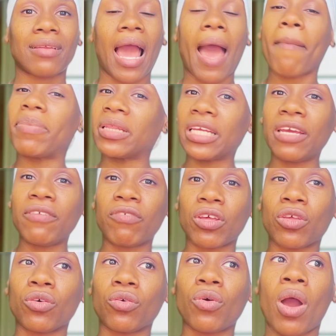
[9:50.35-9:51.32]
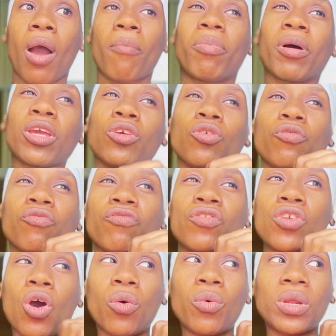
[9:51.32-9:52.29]
I believe in you, but you've
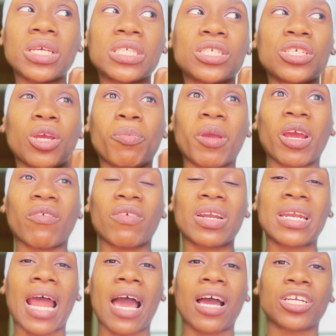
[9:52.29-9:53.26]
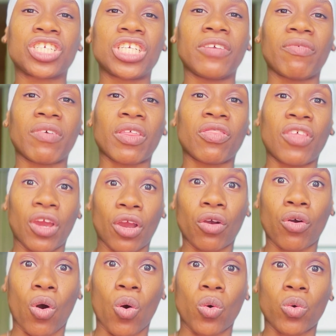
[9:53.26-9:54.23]
noticed your parent not achieving their
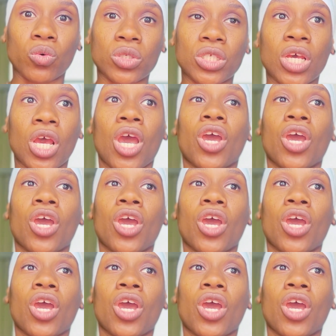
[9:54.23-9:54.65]
goals.